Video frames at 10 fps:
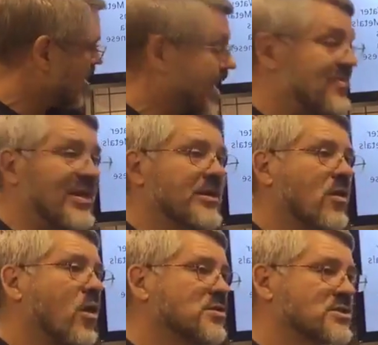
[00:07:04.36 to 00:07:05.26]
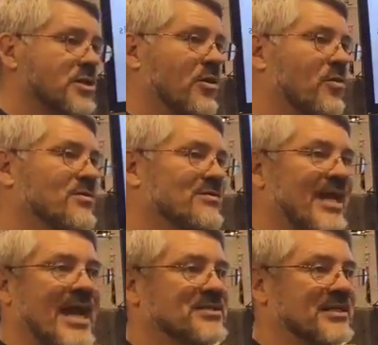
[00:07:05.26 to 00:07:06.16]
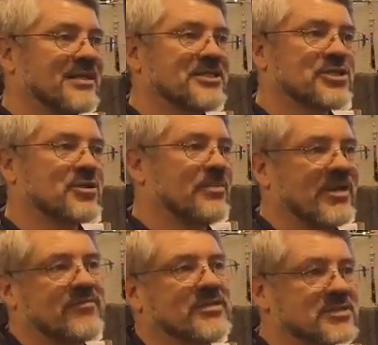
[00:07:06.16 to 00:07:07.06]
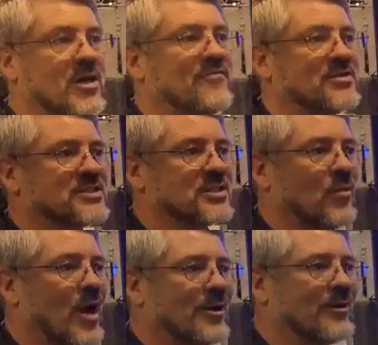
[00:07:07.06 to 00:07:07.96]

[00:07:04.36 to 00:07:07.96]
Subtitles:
Then it also, as an additional benefit, softens the water.